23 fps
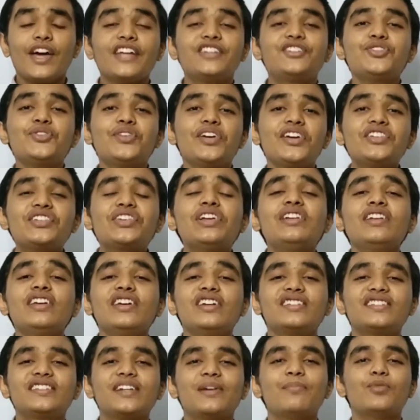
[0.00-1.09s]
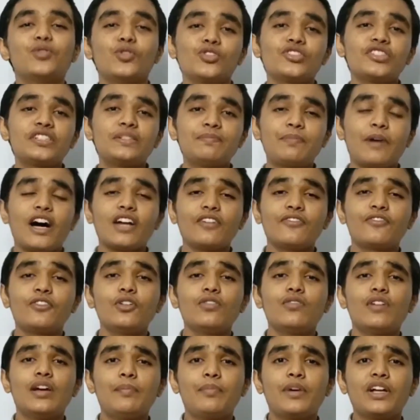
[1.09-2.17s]
Education is the most powerful
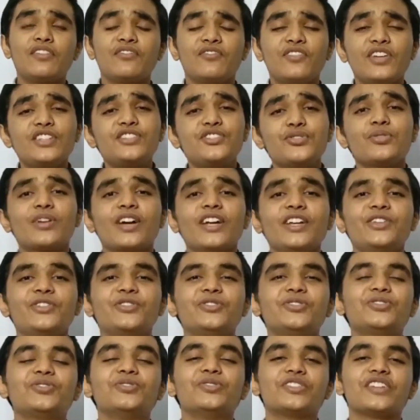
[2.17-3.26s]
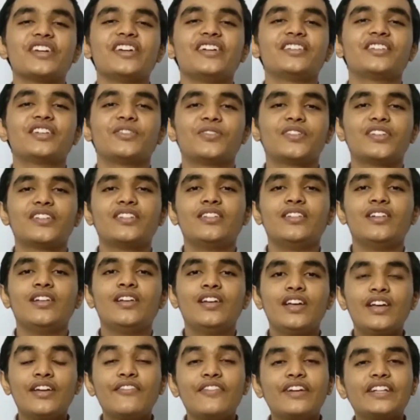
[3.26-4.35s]
weapon which you can use to change the world.
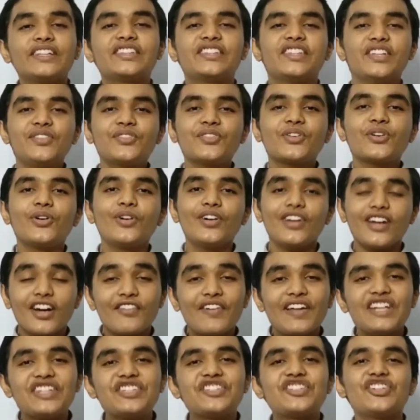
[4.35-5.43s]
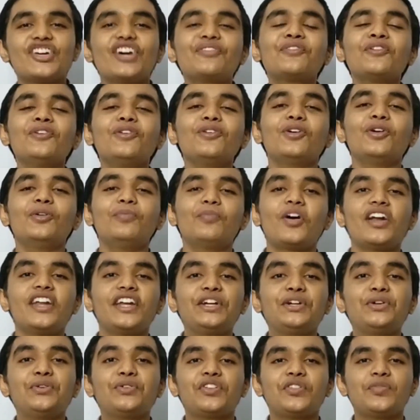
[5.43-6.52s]
With this quote, a very cheerful good
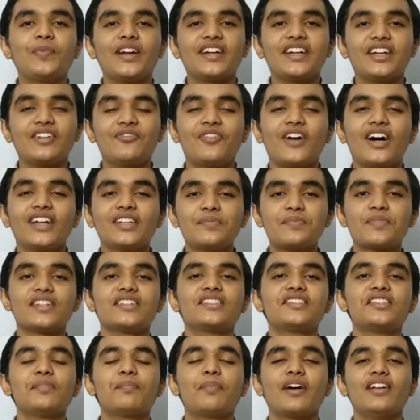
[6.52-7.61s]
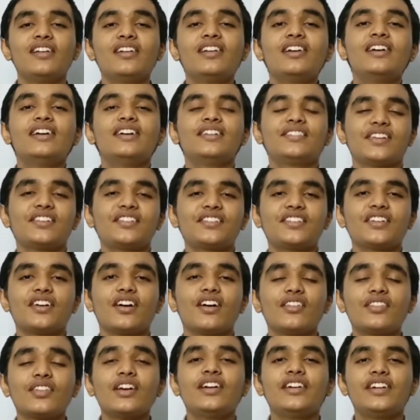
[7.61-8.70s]
morning to respected father principal,
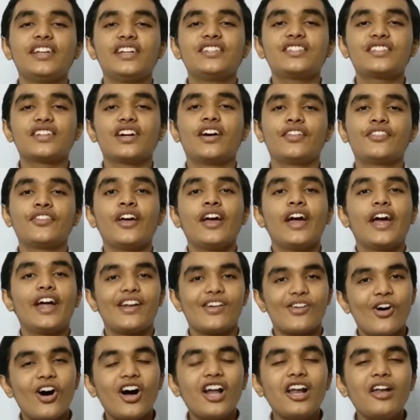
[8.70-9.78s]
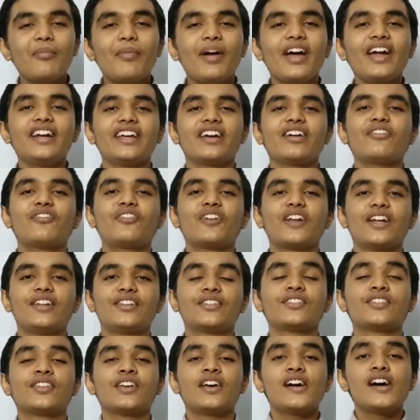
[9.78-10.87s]
sisters, teachers, and all my dear
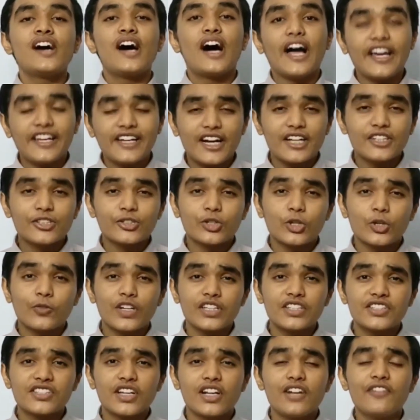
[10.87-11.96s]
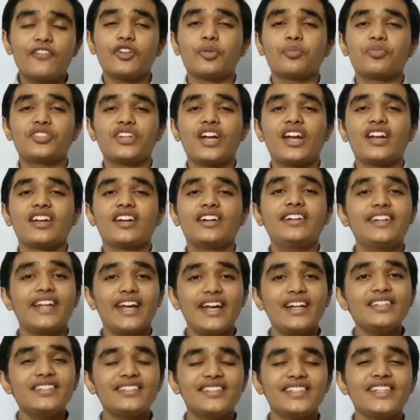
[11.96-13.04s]
friends. I, Rajgaur Vatsal from Standard
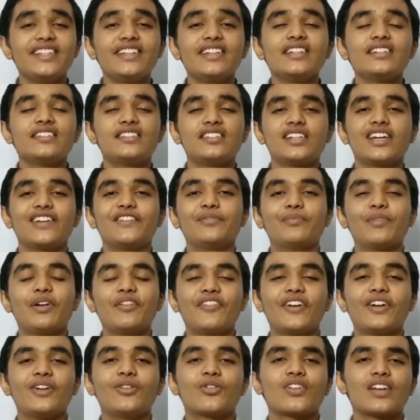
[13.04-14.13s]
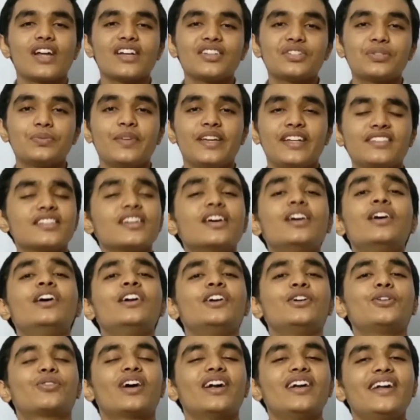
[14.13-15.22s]
10C, is here with my fellow classmates
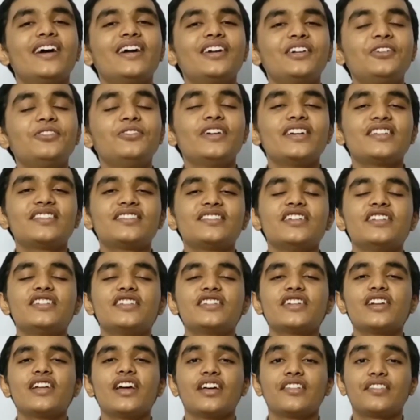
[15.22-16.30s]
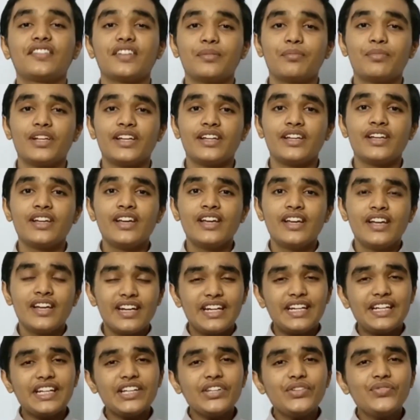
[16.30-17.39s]
to conduct today's digital assembly.
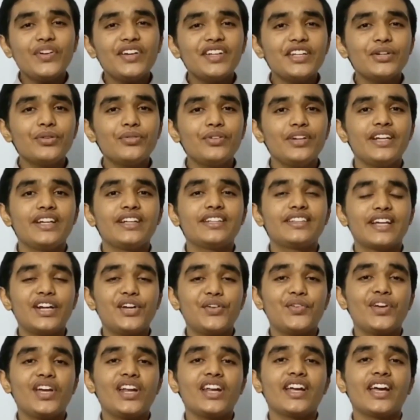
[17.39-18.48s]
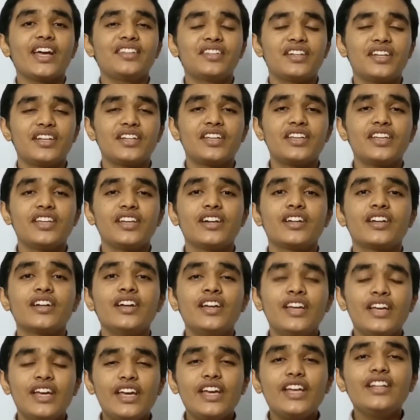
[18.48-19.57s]
It is very unique that we are gathering
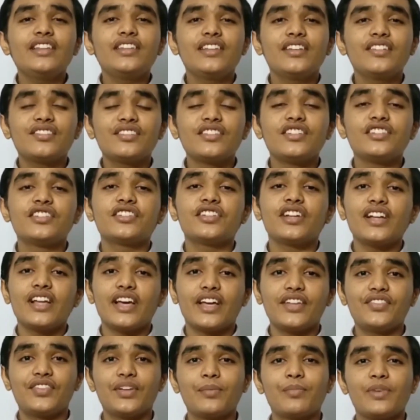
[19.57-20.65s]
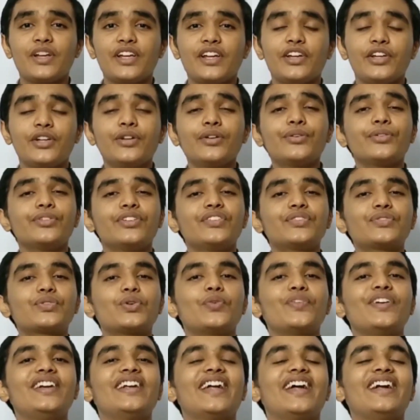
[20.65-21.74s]
here in this digital assembly due to this
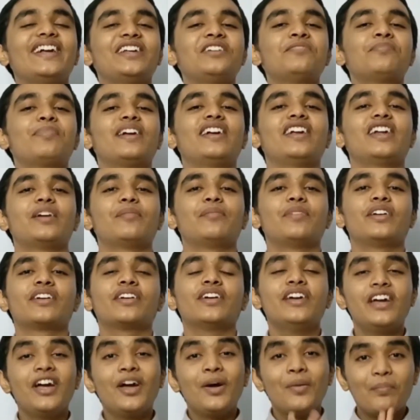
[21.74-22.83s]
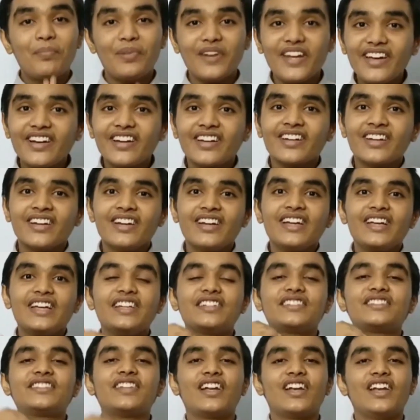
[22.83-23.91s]
COVID-19 pandemic. Prayer
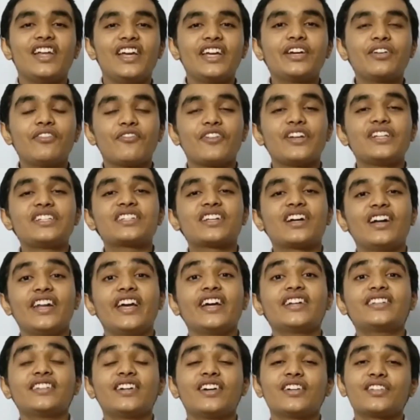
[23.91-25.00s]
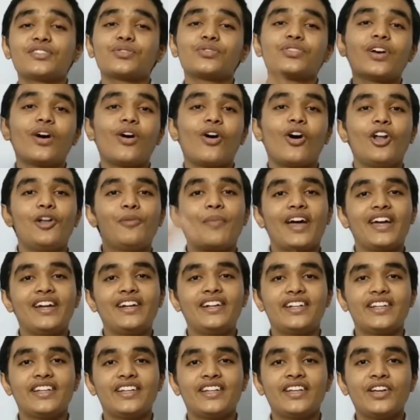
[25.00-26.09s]
is the link which connects us to the
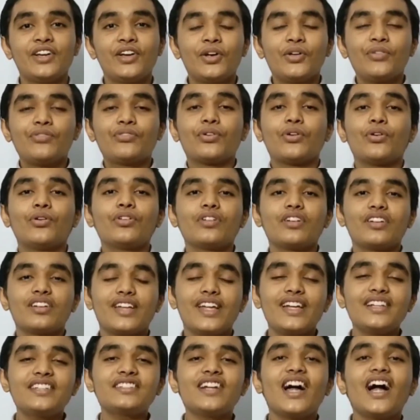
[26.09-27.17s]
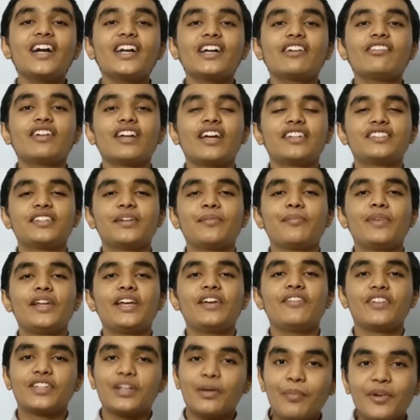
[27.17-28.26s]
Almighty. So let's start our
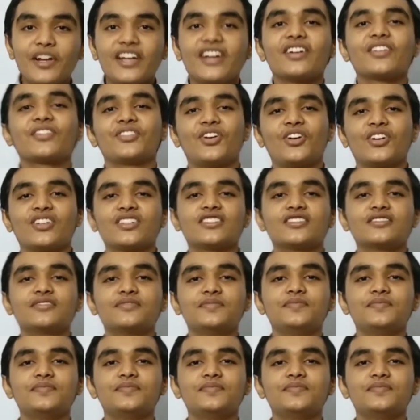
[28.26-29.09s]
assembly with a prayer song.